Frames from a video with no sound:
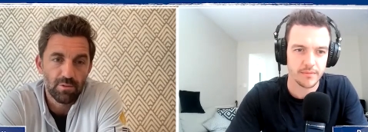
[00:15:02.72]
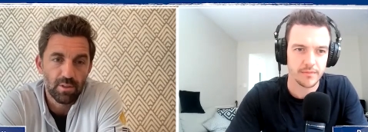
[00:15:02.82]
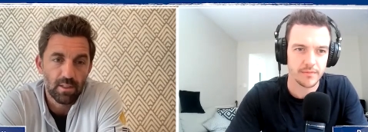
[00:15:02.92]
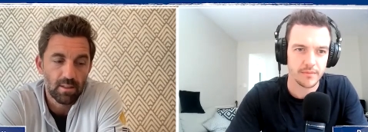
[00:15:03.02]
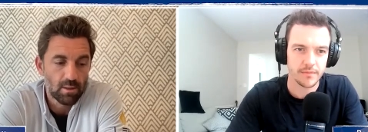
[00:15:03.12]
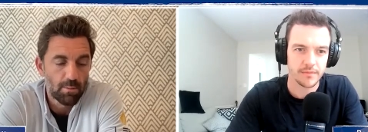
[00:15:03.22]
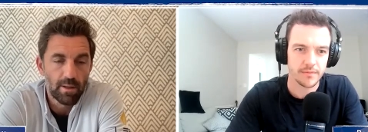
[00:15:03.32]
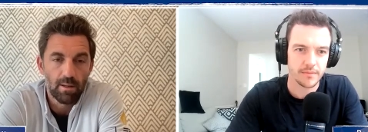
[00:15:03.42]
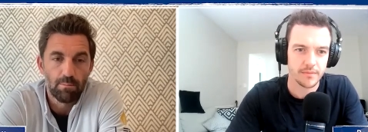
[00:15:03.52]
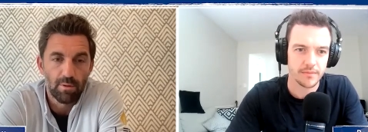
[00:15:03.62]
Speaker 1: obviously come
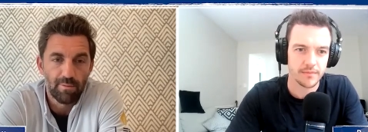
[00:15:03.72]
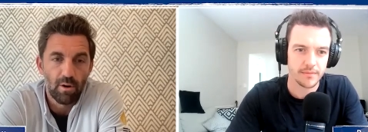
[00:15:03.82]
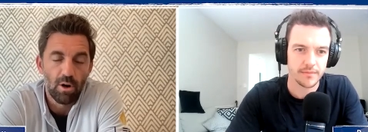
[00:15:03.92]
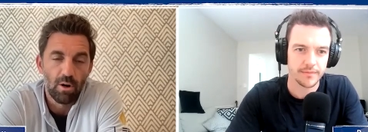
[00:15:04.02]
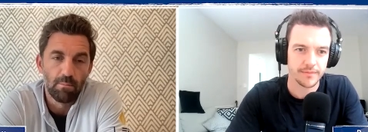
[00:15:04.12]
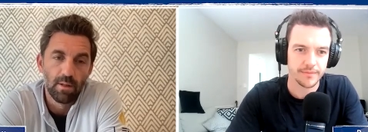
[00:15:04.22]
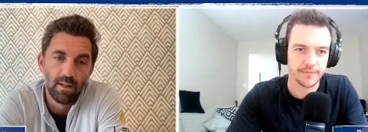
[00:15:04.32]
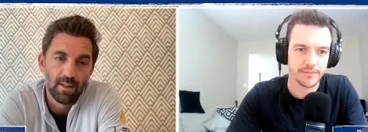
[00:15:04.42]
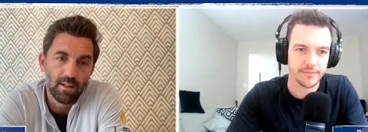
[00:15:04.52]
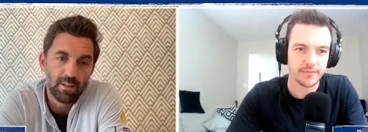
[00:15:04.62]
in and perform,
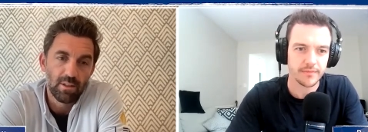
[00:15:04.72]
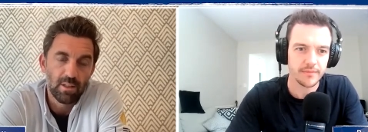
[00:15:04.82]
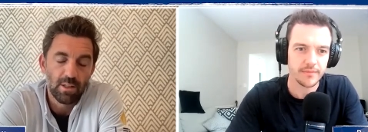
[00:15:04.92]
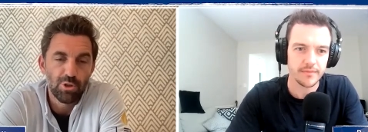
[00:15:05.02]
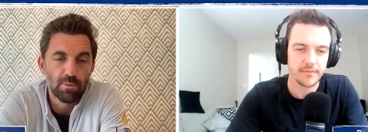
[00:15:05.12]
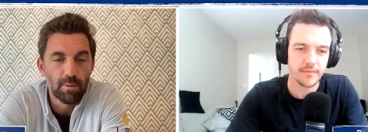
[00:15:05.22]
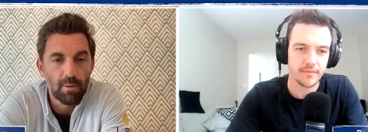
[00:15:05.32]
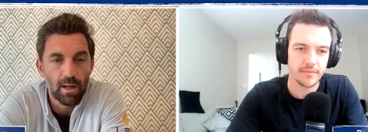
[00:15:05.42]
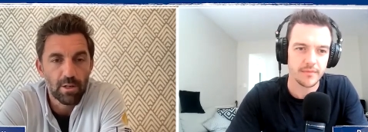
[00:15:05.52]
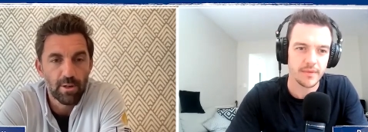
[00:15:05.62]
then you, you shouldn't be
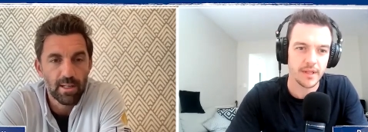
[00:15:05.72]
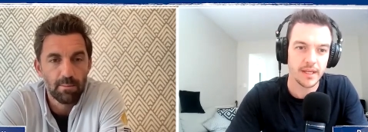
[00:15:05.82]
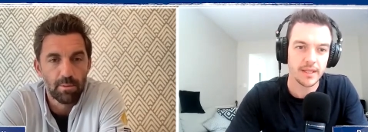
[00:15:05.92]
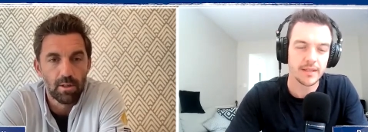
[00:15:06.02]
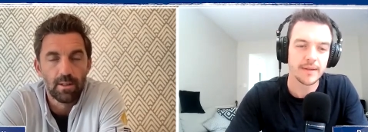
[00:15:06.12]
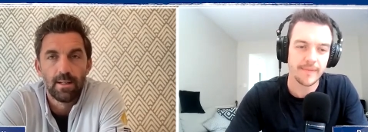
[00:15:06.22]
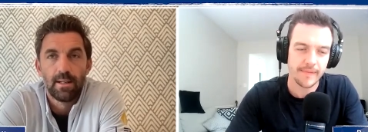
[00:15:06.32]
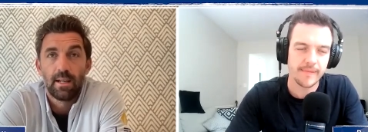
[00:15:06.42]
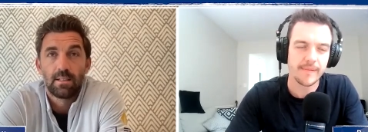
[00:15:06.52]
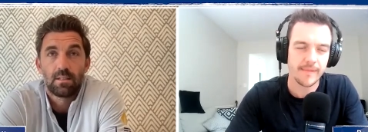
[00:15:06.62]
playing cricket. But
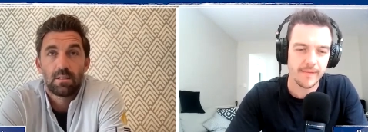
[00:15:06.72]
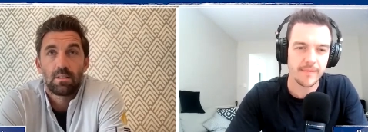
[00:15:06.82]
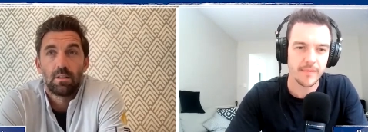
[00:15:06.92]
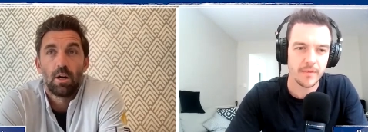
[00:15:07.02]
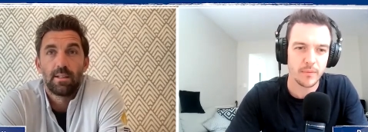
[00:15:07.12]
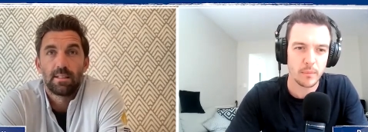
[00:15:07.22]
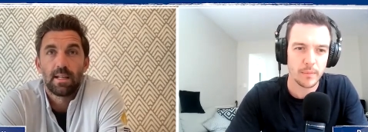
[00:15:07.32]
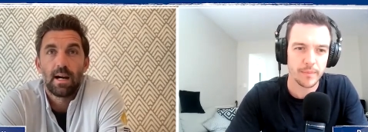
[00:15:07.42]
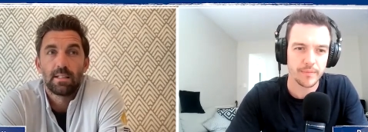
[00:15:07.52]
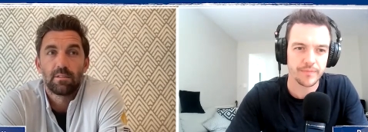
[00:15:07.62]
it's a lot of these
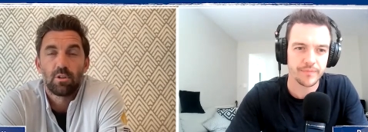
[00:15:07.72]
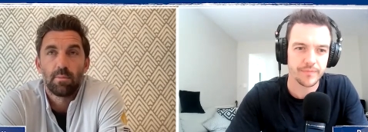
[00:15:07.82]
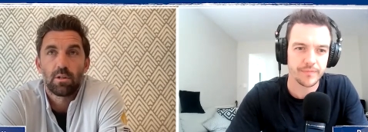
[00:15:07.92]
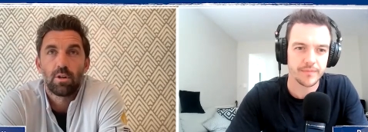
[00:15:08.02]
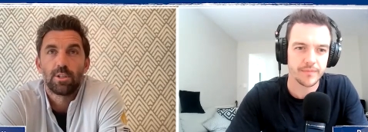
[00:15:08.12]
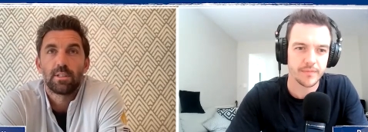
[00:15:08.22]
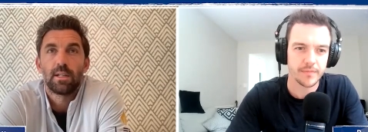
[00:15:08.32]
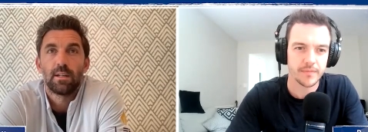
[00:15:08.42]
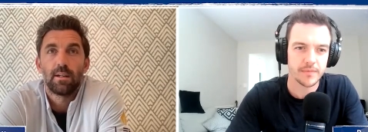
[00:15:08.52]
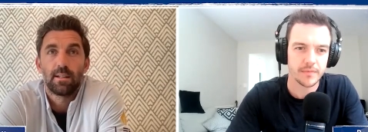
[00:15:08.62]
guys have come across
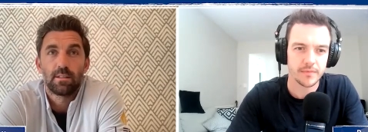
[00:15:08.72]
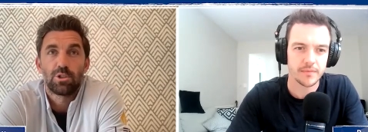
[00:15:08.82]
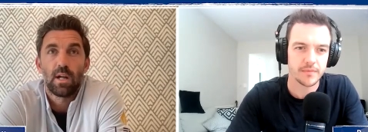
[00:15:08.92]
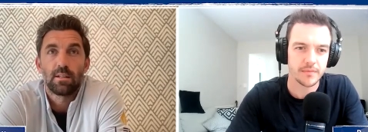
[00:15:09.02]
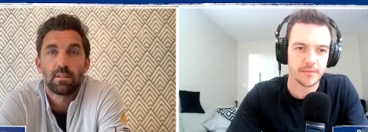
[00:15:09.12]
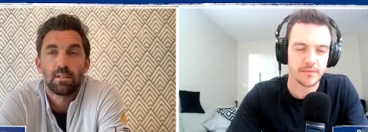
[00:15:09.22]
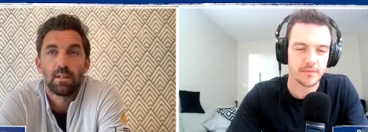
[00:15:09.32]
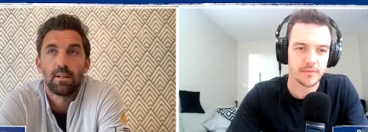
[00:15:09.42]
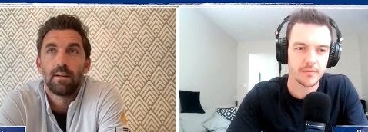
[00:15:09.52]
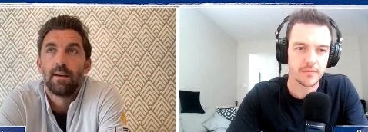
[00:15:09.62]
here, and it's a chance
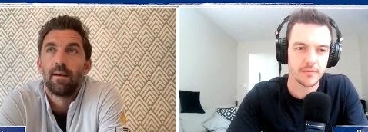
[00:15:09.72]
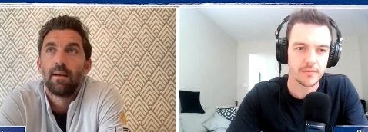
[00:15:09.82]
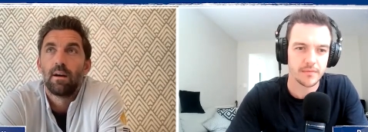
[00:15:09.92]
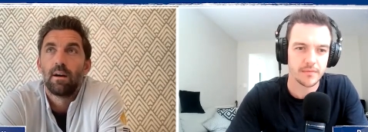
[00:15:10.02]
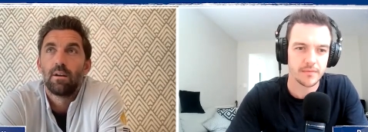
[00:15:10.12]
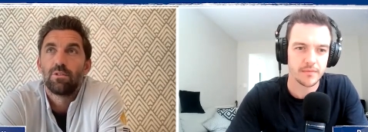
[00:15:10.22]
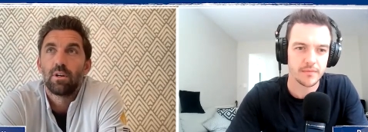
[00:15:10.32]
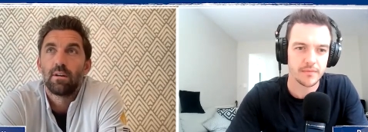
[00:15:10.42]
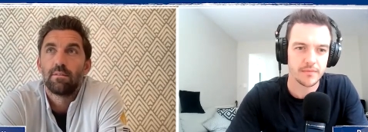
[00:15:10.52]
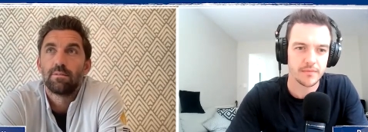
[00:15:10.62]
to uh,
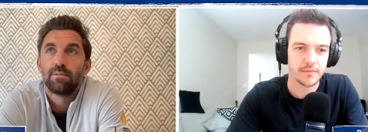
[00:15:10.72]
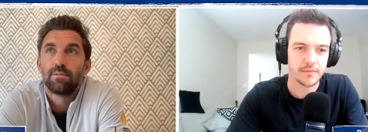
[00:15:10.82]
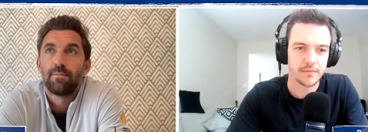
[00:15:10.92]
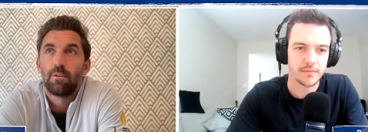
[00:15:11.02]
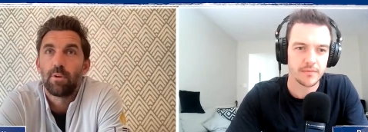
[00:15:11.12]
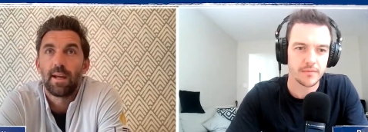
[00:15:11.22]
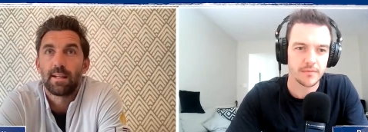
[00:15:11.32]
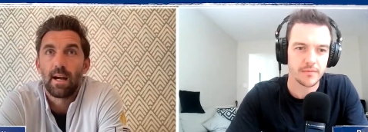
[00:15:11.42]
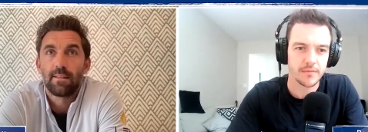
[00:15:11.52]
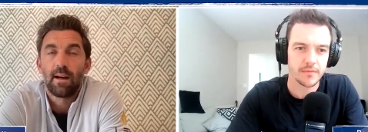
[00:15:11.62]
sort of
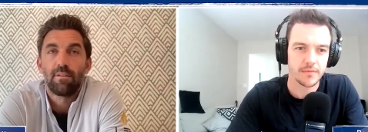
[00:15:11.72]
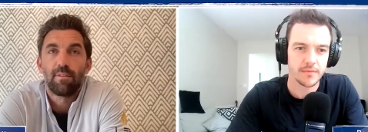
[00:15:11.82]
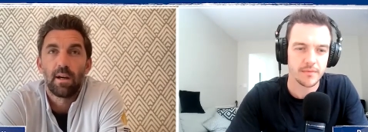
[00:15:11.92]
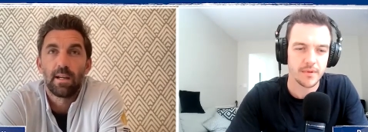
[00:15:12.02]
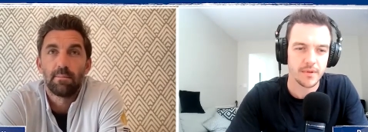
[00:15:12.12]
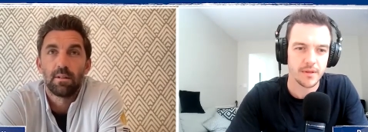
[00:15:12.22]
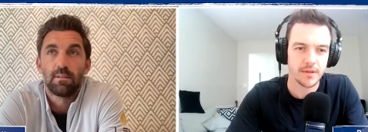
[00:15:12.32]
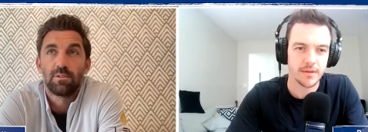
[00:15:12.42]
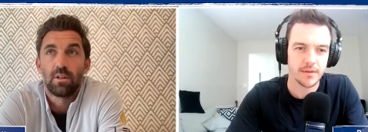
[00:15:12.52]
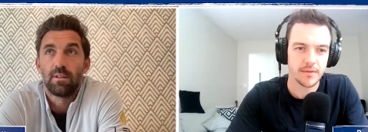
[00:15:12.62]
reignite that flame
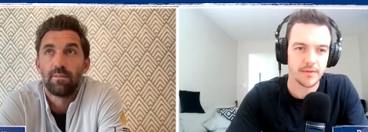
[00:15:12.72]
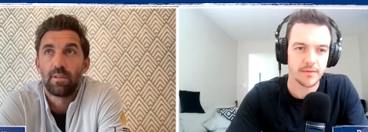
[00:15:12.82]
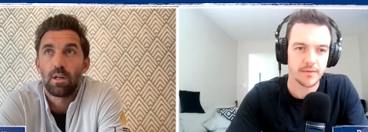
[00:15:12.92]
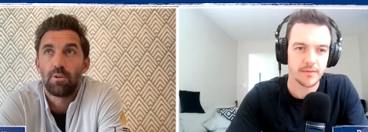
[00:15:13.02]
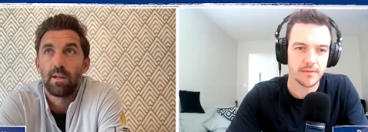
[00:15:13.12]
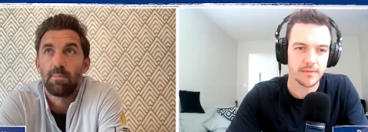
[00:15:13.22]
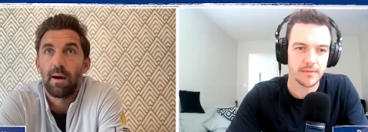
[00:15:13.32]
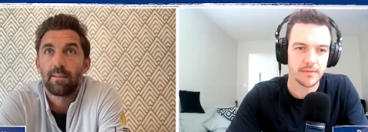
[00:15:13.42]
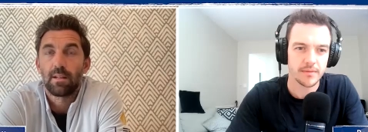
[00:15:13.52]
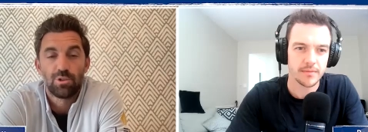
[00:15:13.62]
and sort of the career
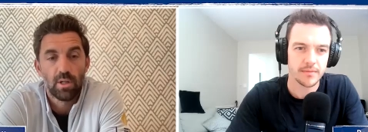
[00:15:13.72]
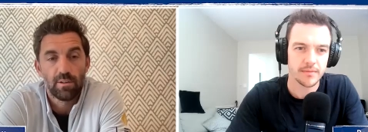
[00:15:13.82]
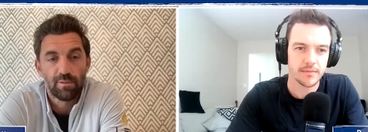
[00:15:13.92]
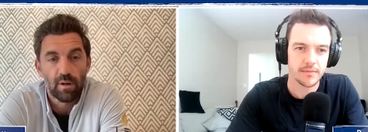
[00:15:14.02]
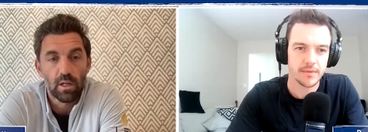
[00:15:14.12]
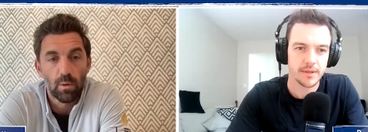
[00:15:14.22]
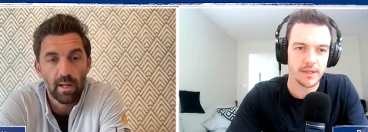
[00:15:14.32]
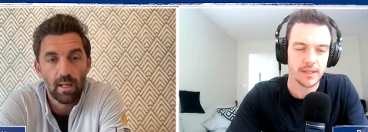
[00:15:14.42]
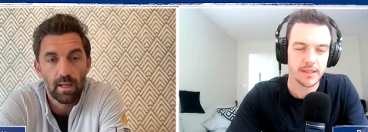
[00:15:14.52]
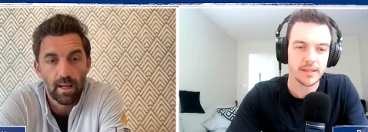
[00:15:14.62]
path can change very
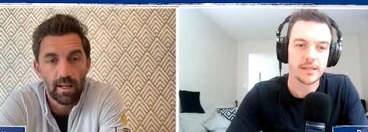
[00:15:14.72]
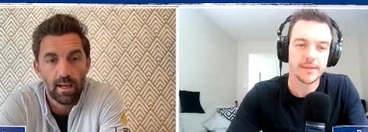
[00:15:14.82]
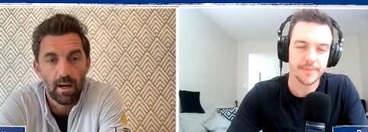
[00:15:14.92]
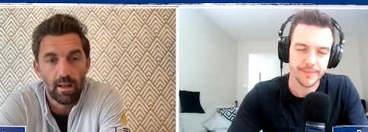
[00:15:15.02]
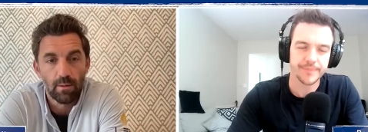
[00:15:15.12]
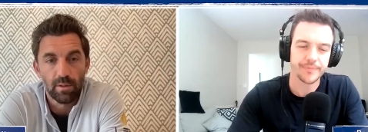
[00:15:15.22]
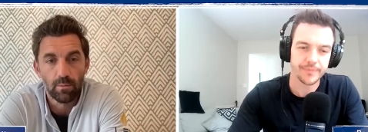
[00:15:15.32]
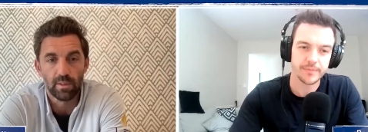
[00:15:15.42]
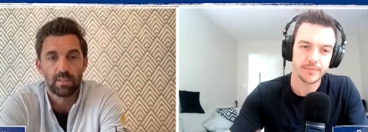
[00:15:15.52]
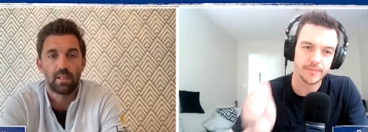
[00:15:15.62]
quickly again, can it? We
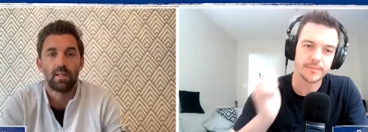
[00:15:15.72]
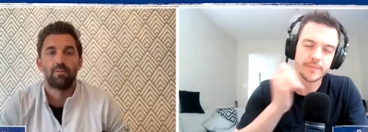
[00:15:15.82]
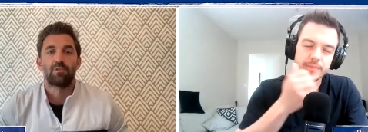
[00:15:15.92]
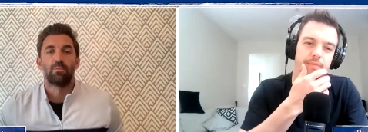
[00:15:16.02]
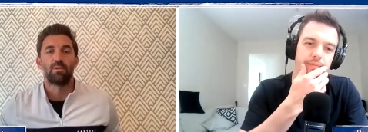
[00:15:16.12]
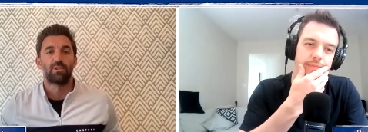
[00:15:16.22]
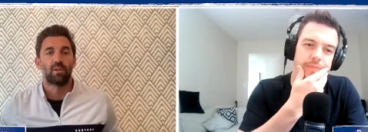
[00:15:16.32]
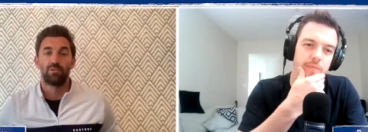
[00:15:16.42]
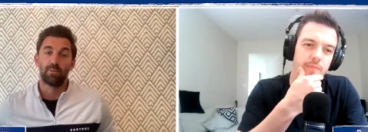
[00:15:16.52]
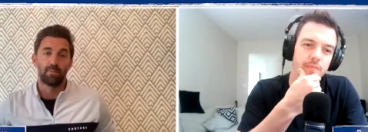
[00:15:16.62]
we see if someone
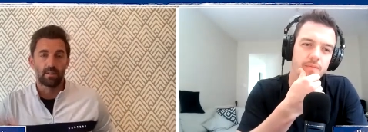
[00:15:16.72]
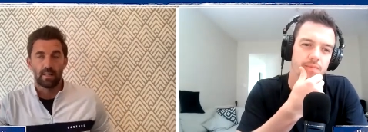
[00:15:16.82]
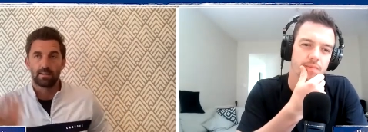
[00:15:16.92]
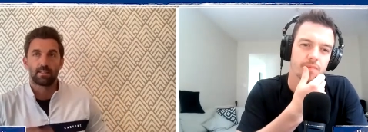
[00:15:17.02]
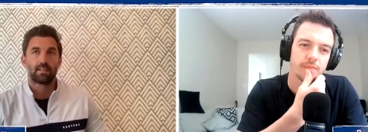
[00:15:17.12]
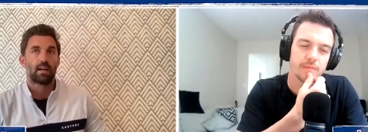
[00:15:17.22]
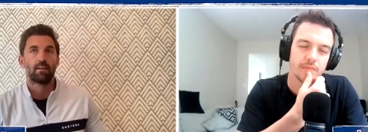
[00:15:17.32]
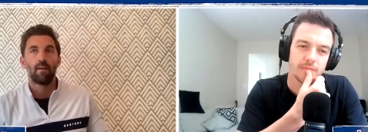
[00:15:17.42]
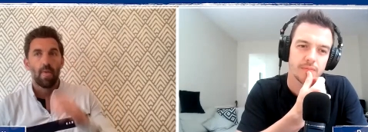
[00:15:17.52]
turns up and as I said,